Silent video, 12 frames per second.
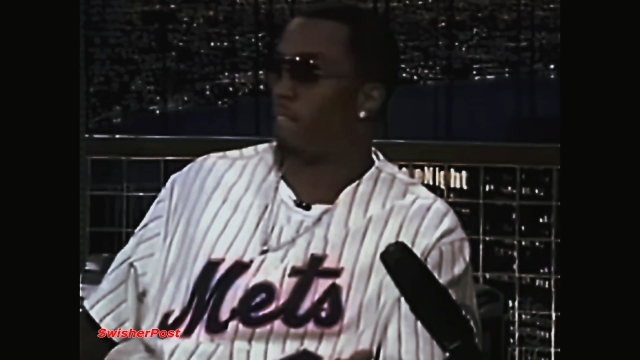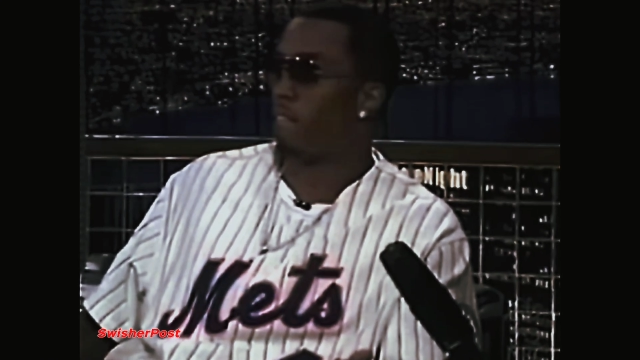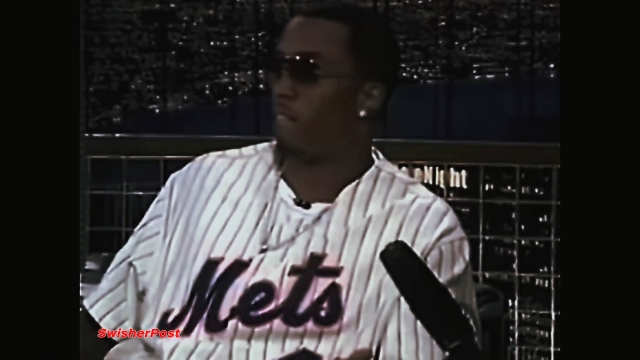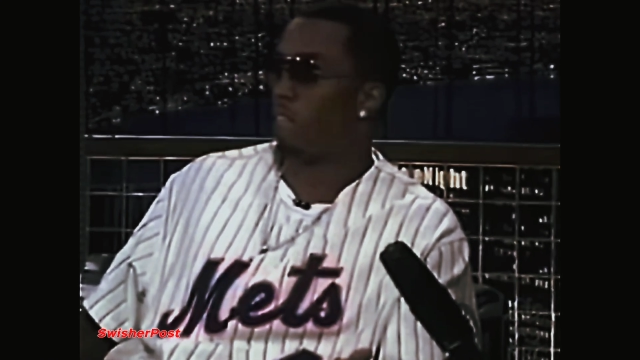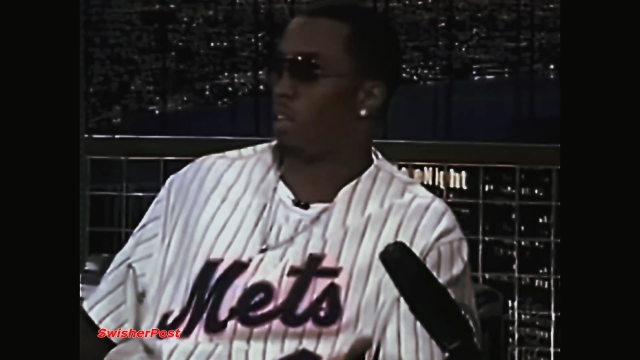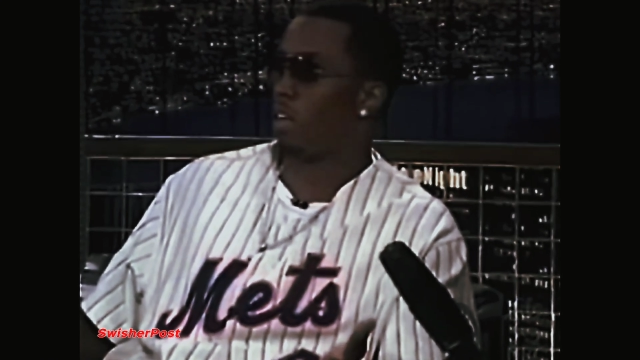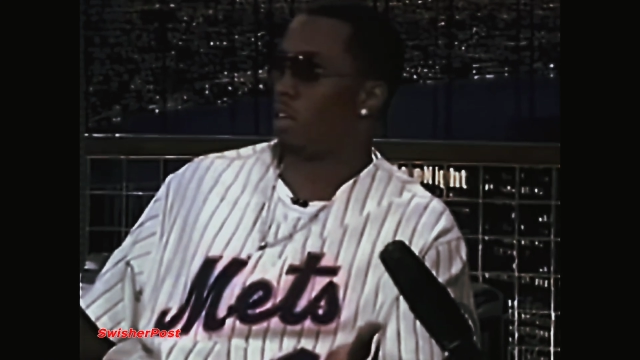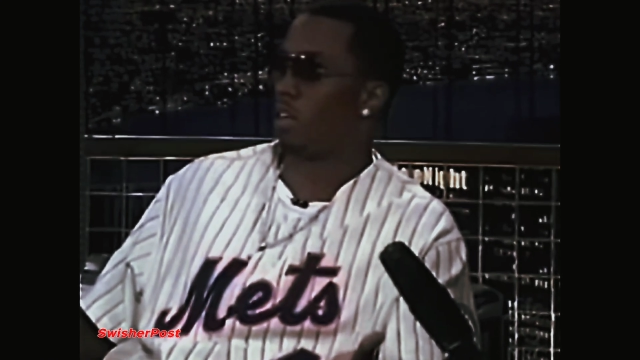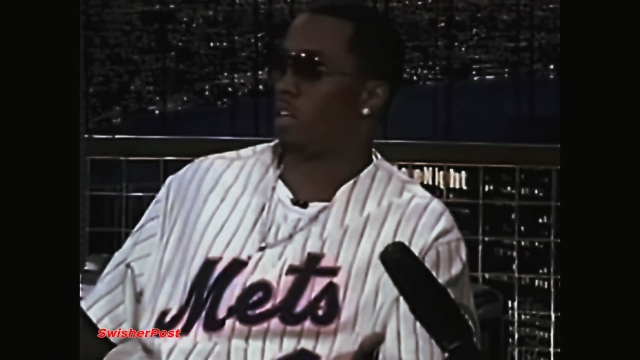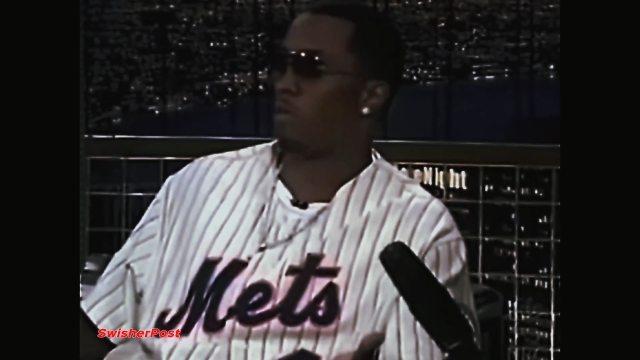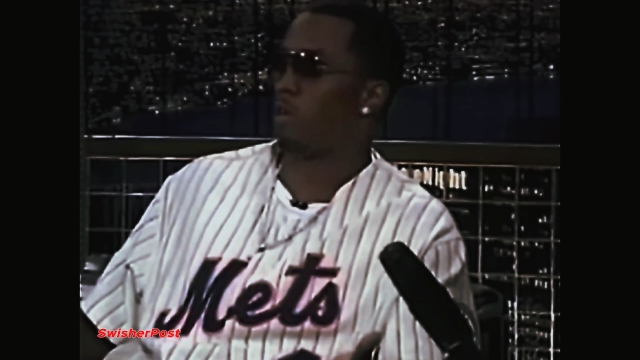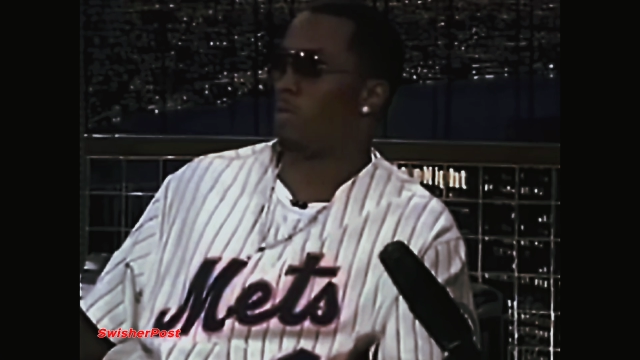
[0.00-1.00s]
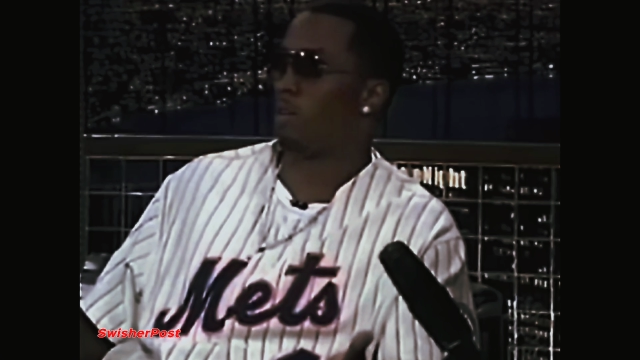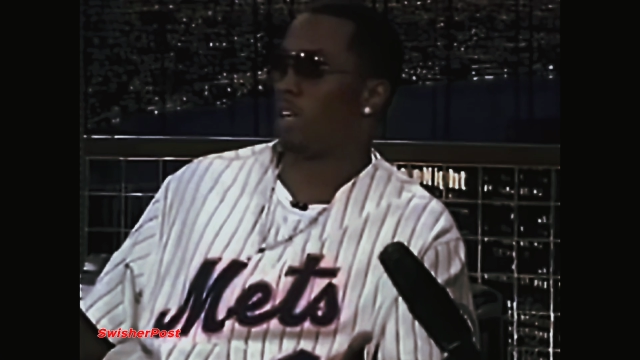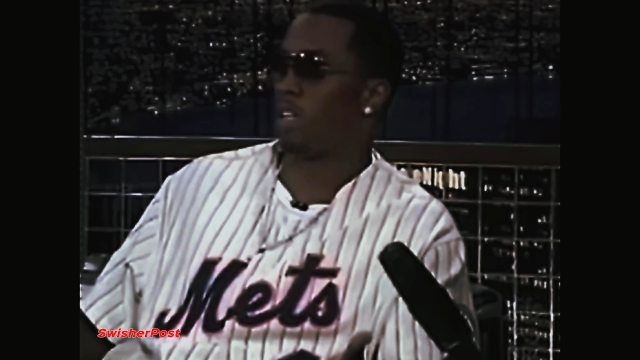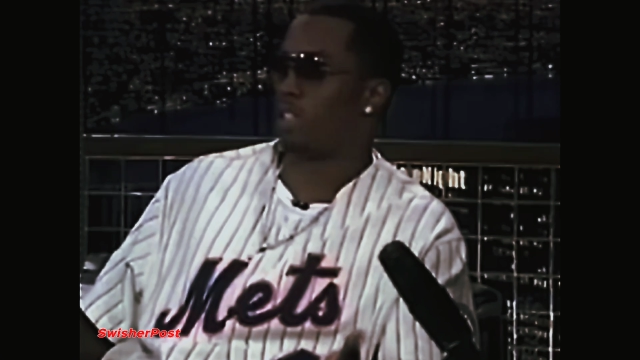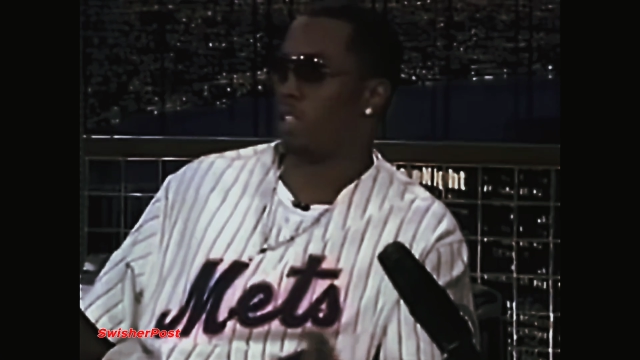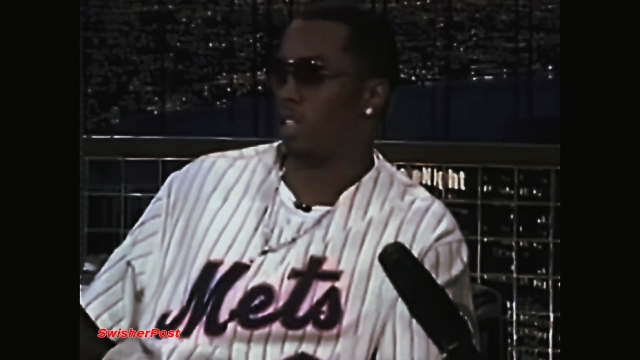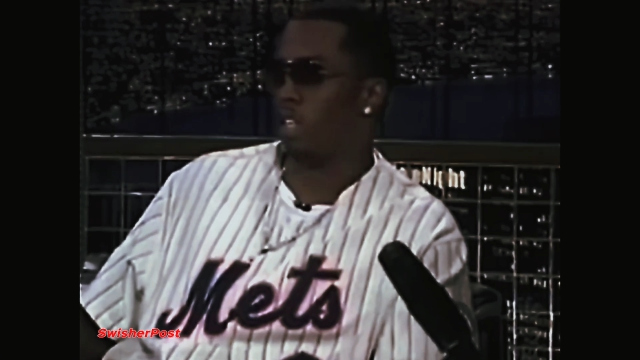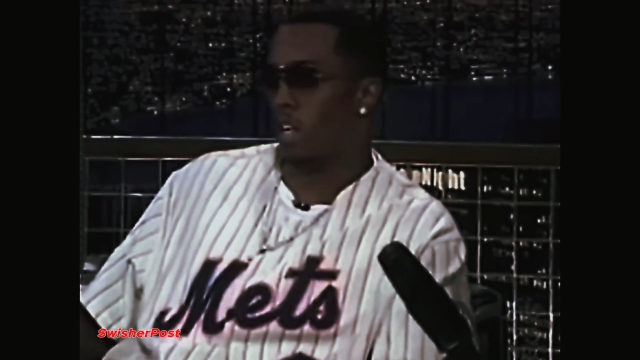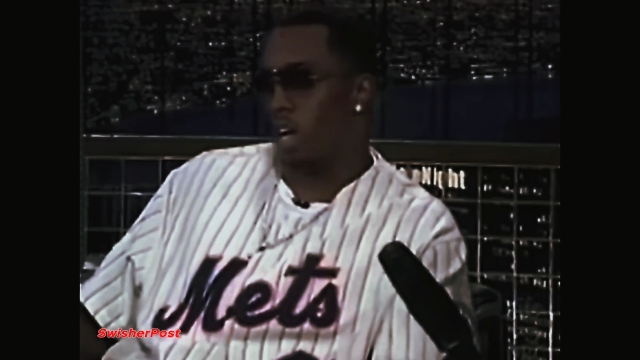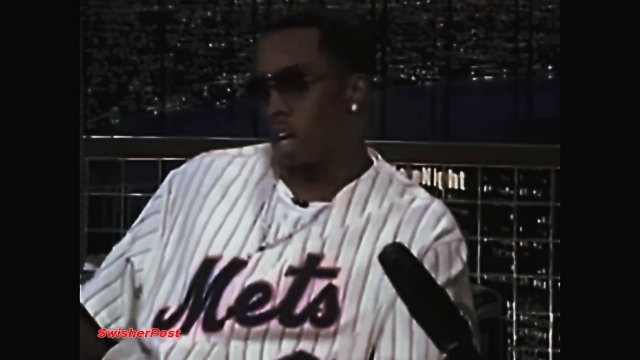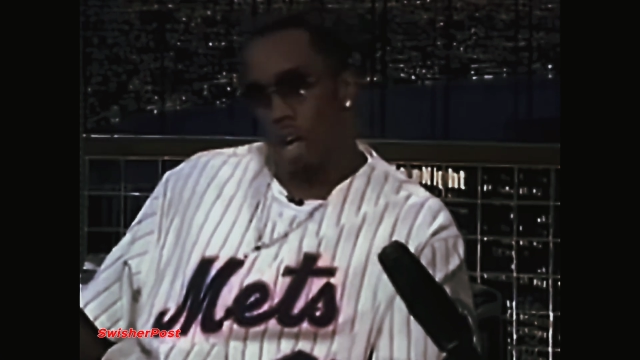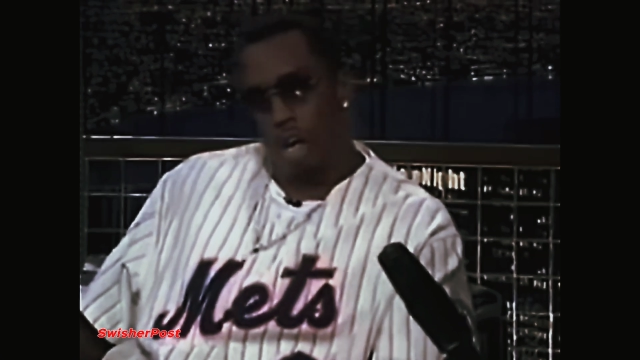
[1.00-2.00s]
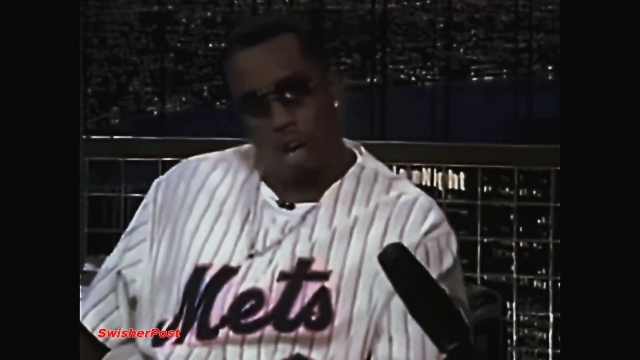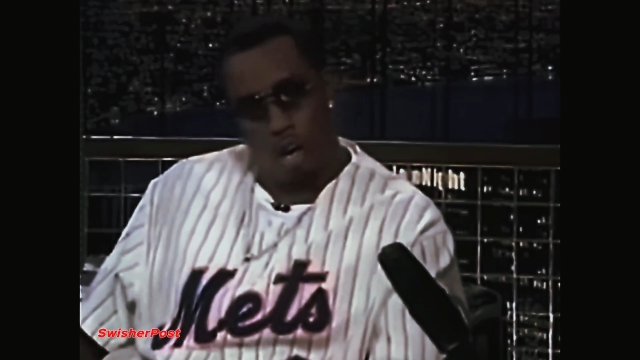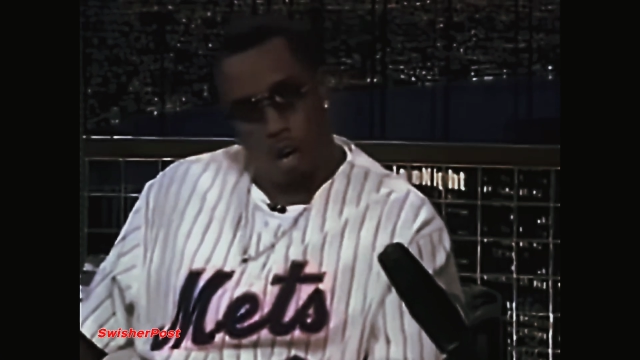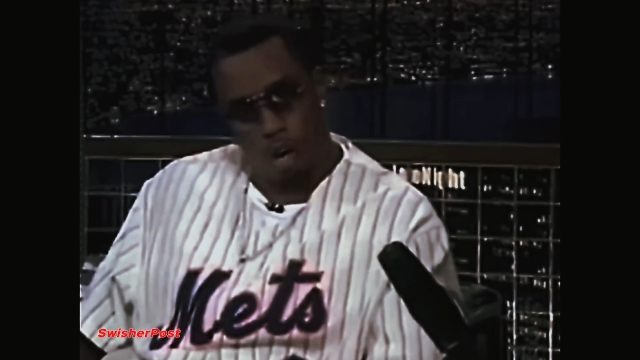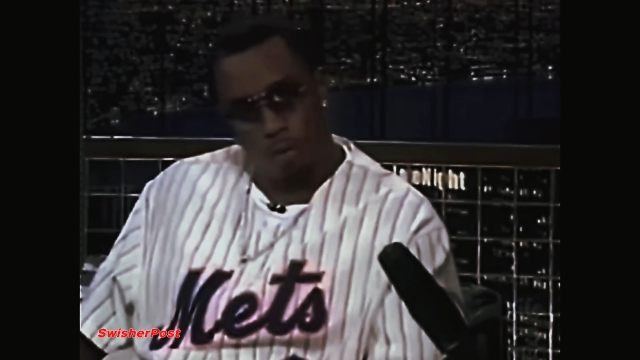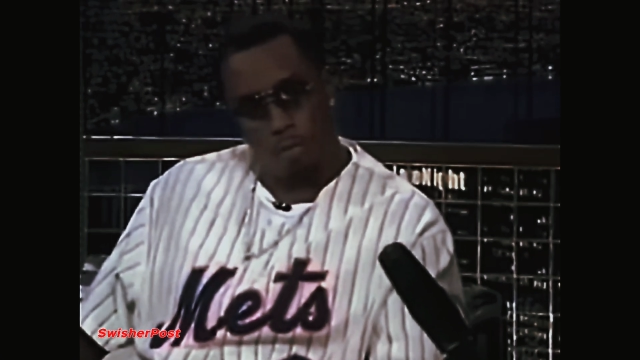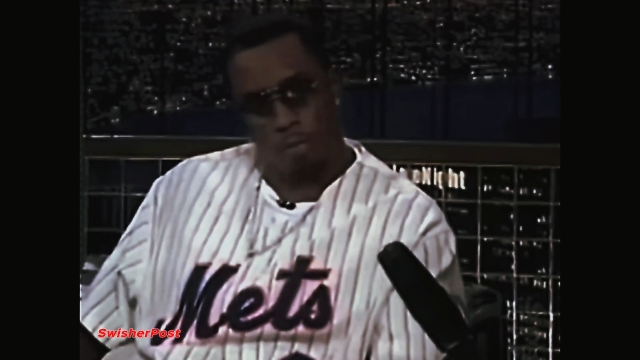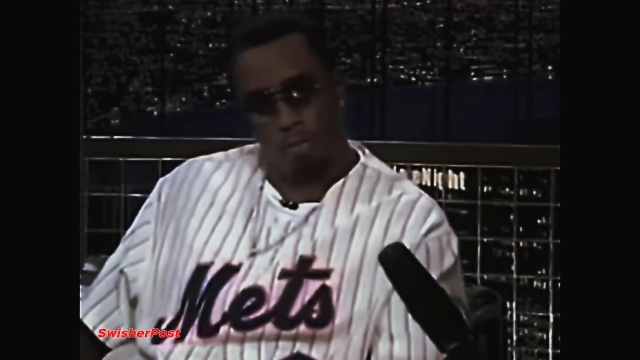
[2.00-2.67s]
Records. What began as a business relationship